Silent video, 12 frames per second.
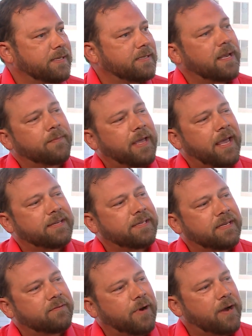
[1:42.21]
In some
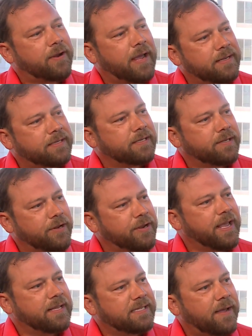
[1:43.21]
cases, rare cases, you can
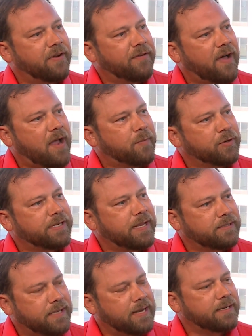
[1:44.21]
get
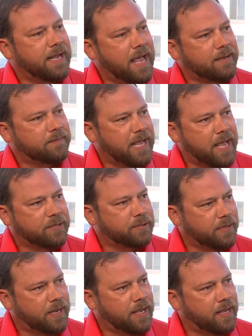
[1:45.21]
75%
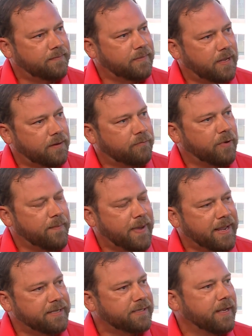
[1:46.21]
tax
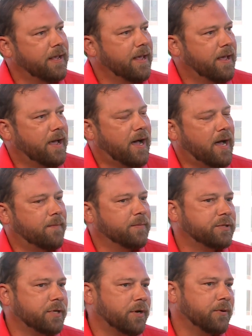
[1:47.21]
rebates.
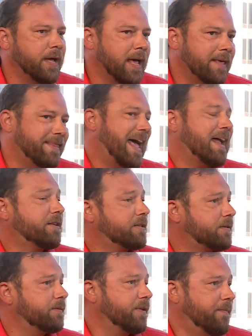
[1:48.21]
So
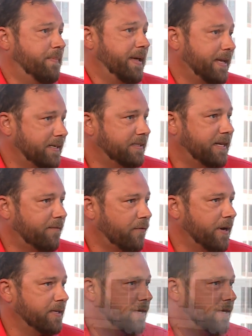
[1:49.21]
that's the biggest difference.